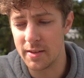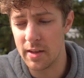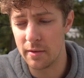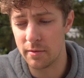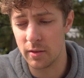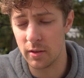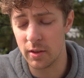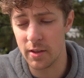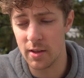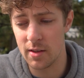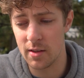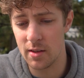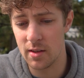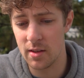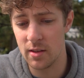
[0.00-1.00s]

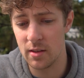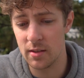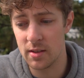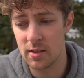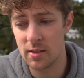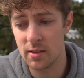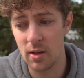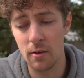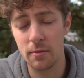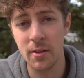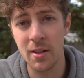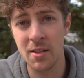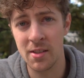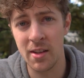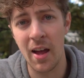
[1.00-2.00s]
Definitely stuff
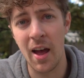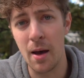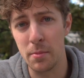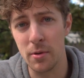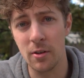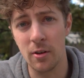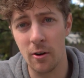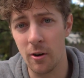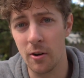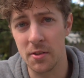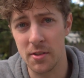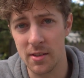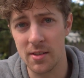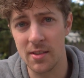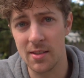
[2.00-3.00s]
needs to happen or
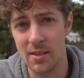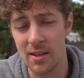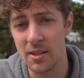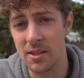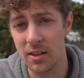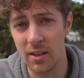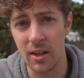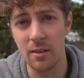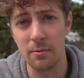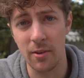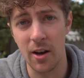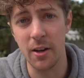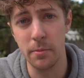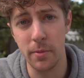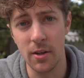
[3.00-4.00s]
else he's gonna get
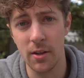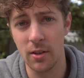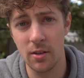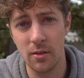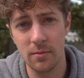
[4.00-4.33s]
fined big.